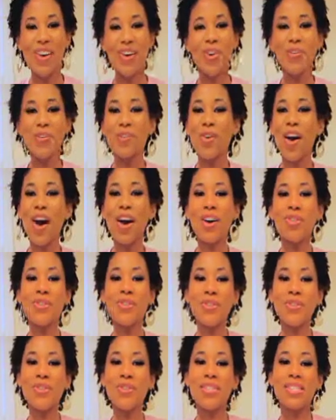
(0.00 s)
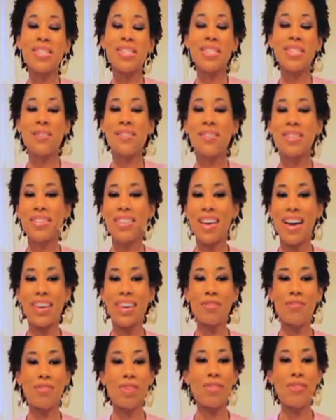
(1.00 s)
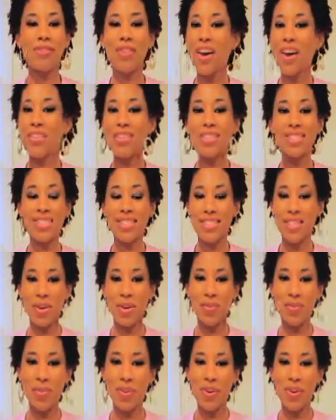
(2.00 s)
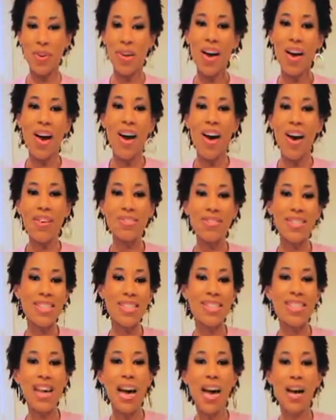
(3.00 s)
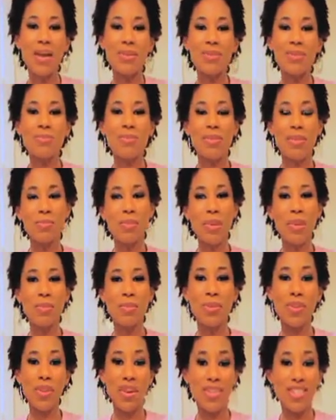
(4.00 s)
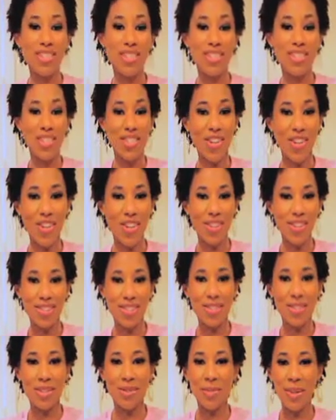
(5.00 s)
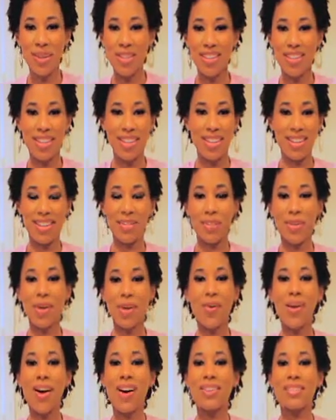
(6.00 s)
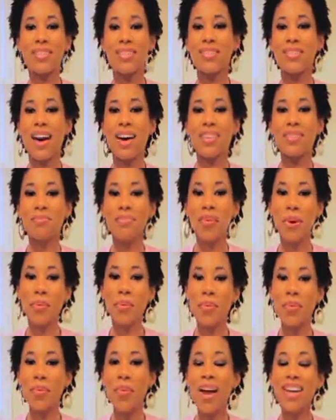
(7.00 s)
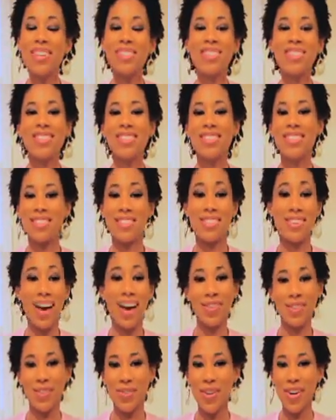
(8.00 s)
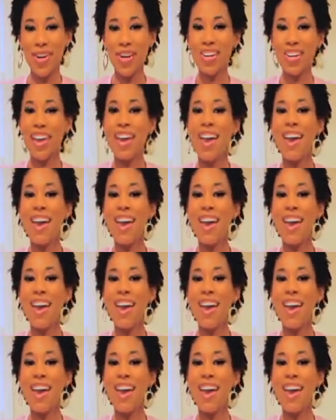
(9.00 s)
Raw food is something that can be very simple. Oftentimes people are deterred a little bit thinking it requires a lot of preparation and a lot of work,